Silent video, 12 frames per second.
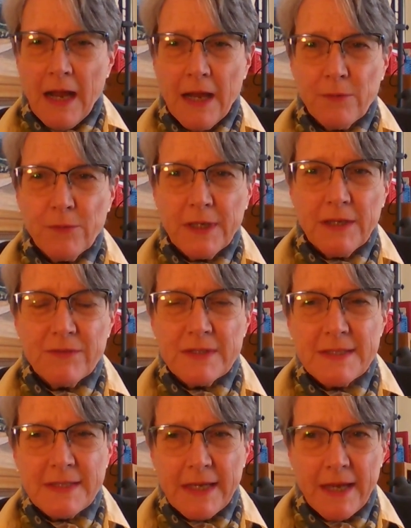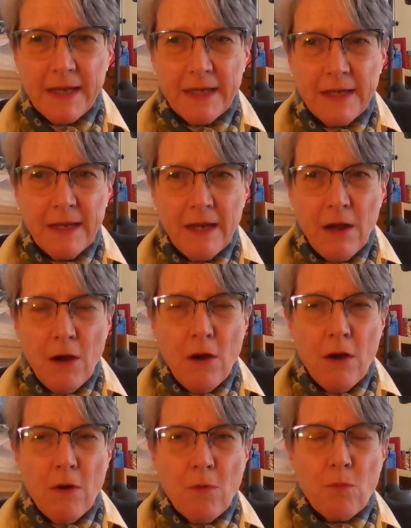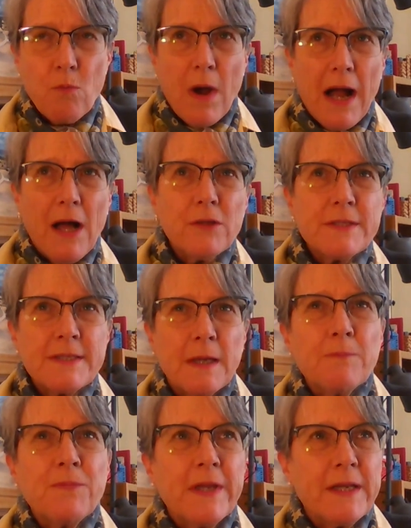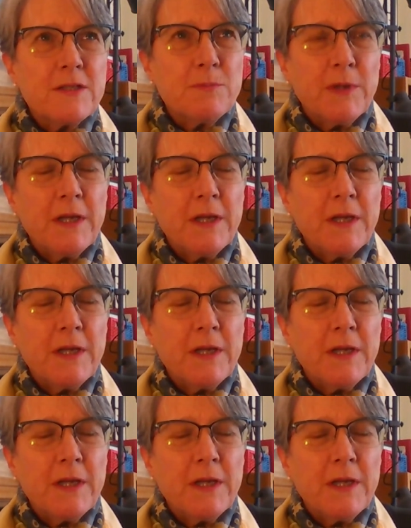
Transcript: would even say, while something is being